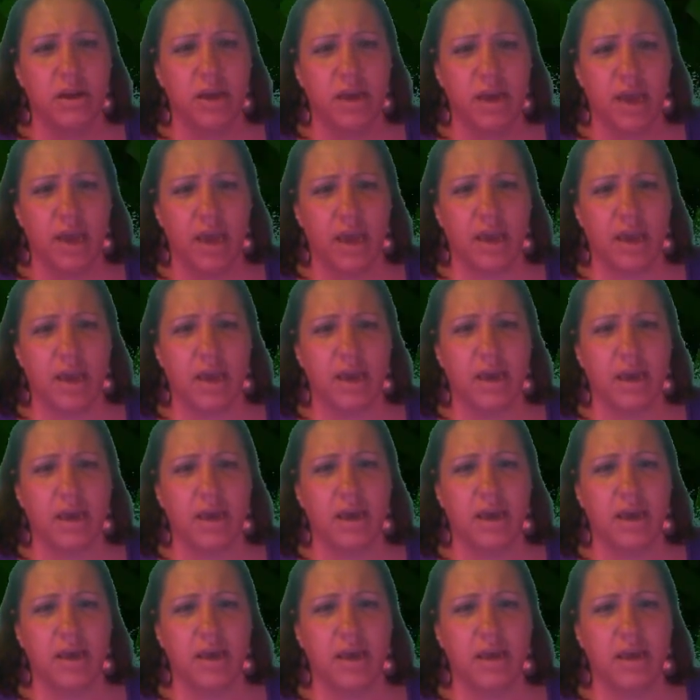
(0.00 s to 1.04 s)

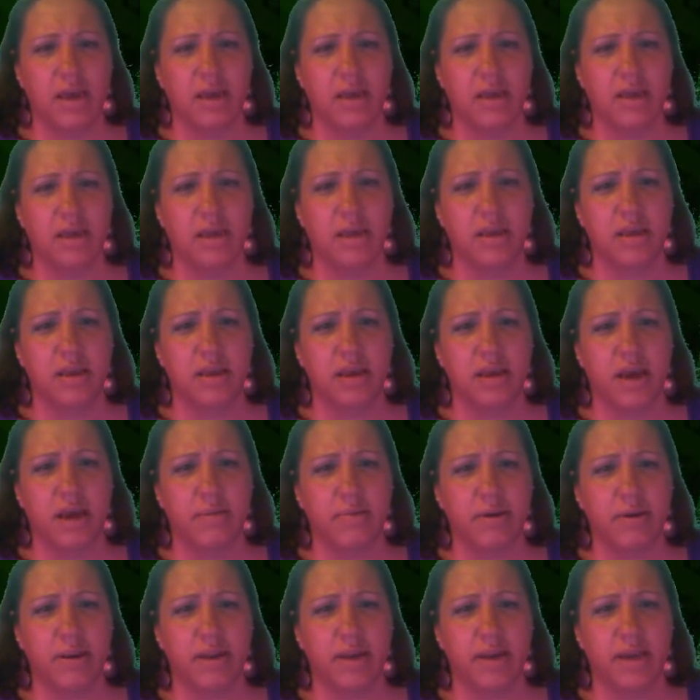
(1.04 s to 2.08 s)
And
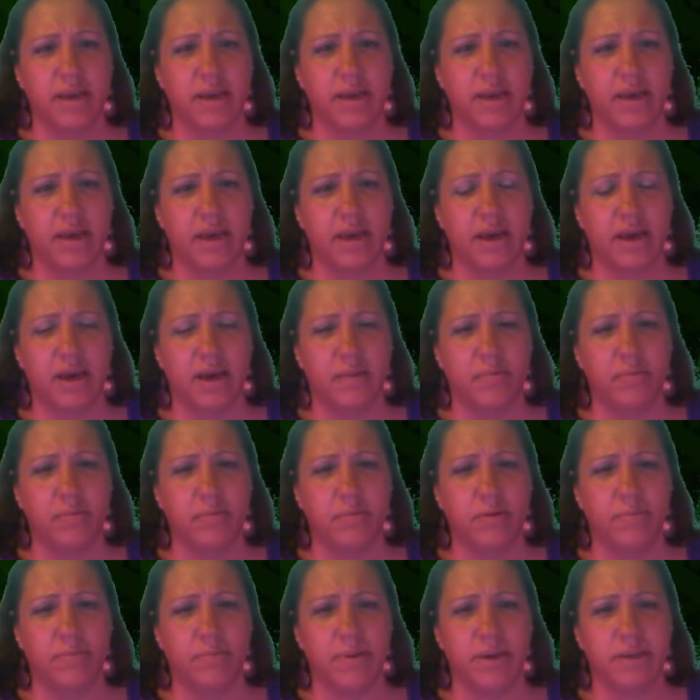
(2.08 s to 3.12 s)
I'm gonna get a couple
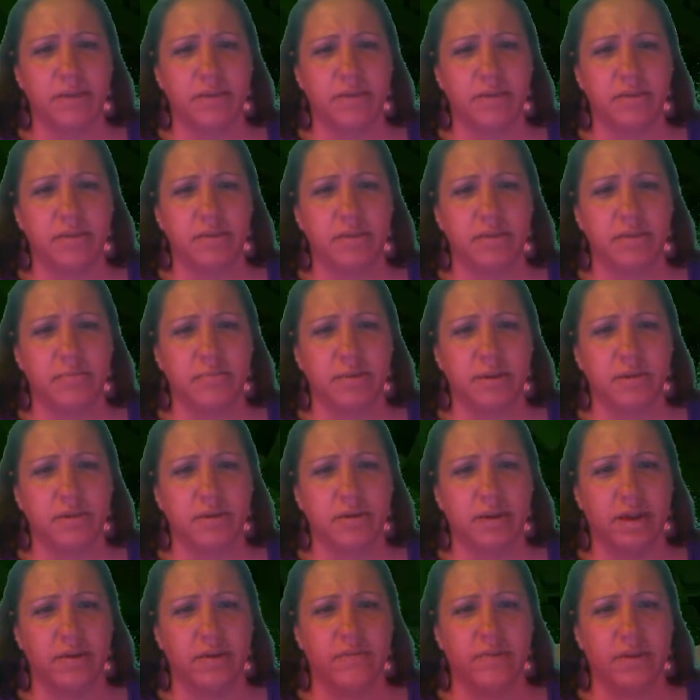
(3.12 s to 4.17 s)
more pieces just to make sure
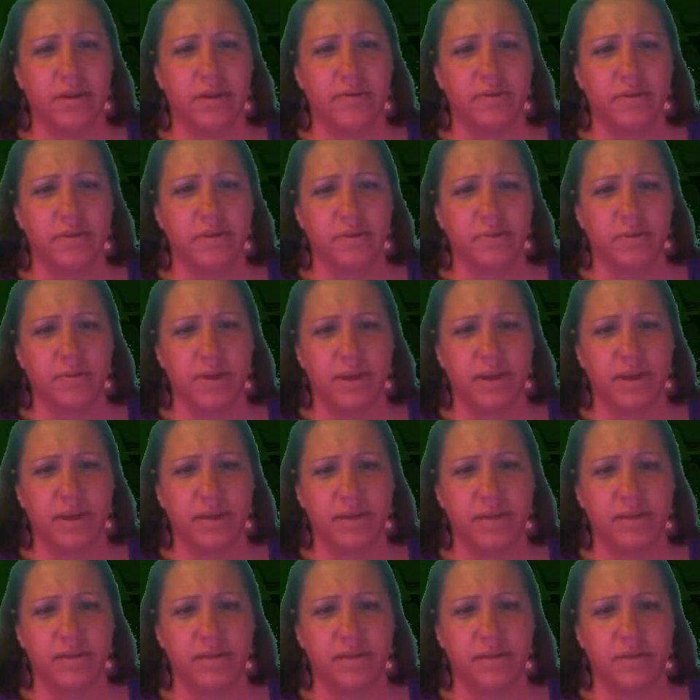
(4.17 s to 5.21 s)
I have enough to do what I need
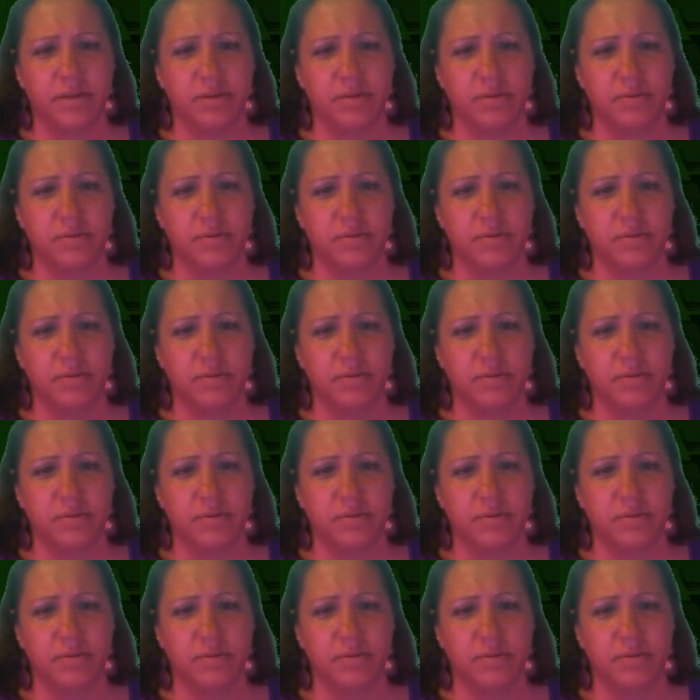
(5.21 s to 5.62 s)
to do.